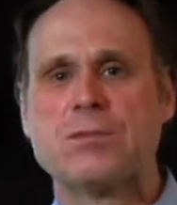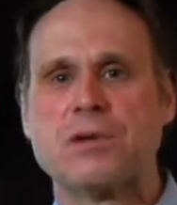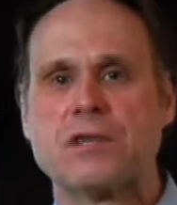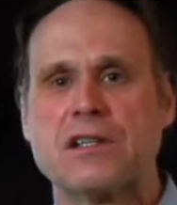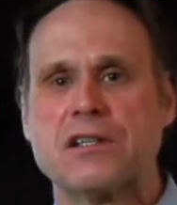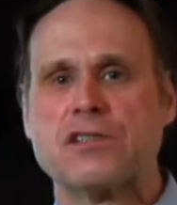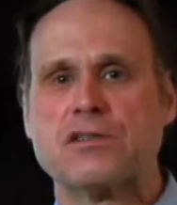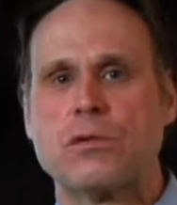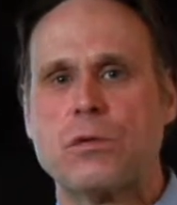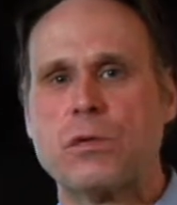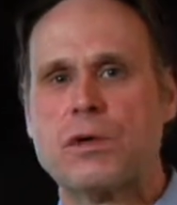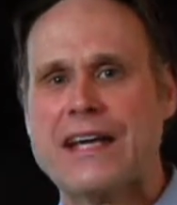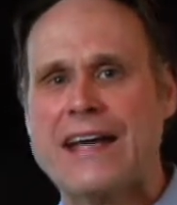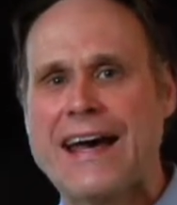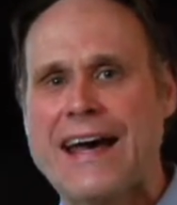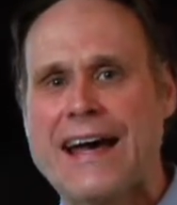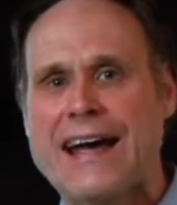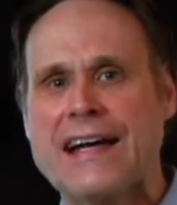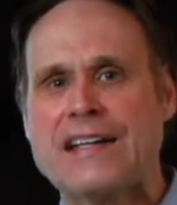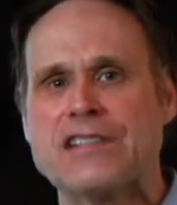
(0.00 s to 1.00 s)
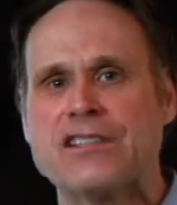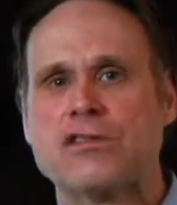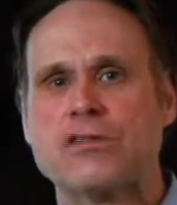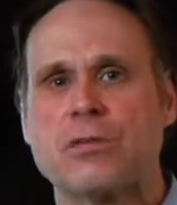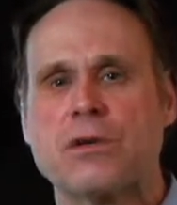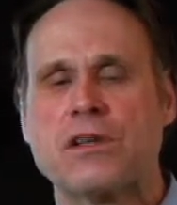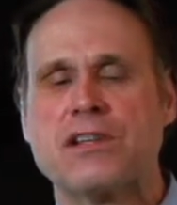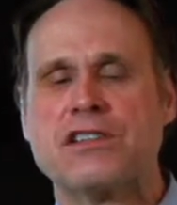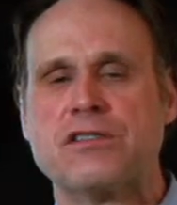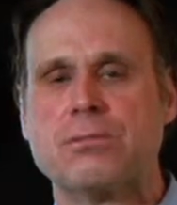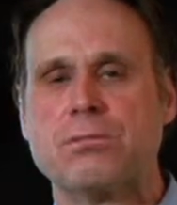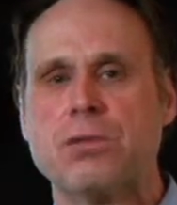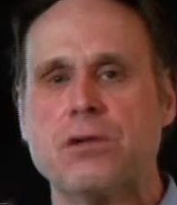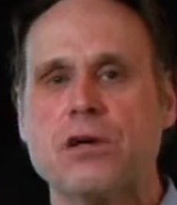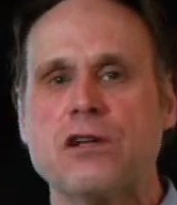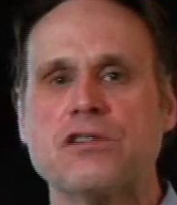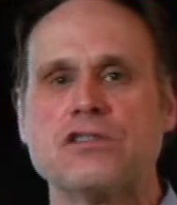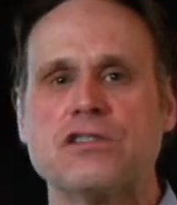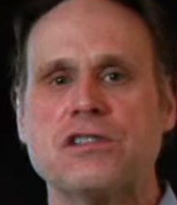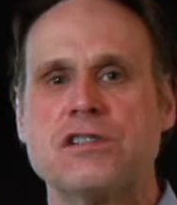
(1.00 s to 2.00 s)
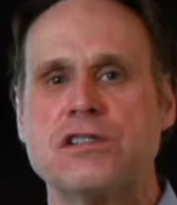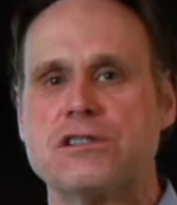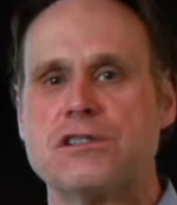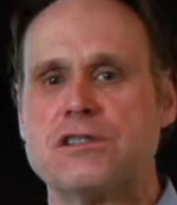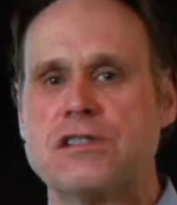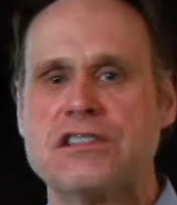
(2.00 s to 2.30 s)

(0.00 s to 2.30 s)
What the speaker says: because when we age is when these bulges,